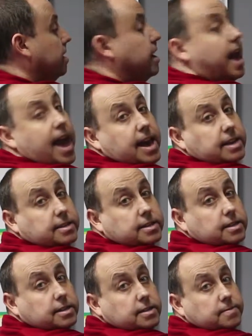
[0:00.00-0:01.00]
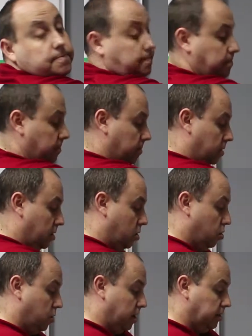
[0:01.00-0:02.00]
in S.
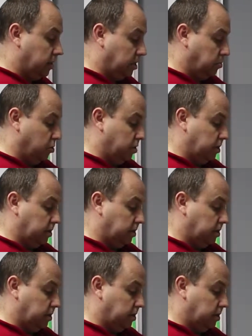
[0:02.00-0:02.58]
Okay, so let's put